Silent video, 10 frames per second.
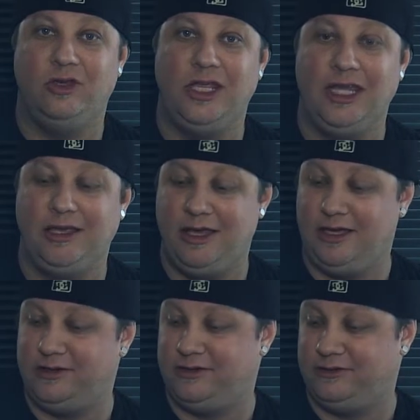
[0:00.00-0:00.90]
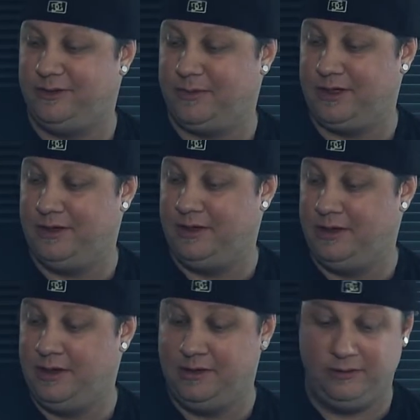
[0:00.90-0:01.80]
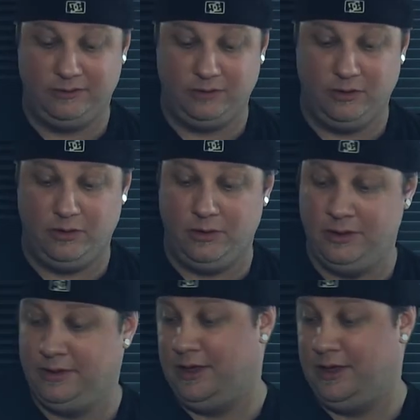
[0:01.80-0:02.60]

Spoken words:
cleaning kit or something. So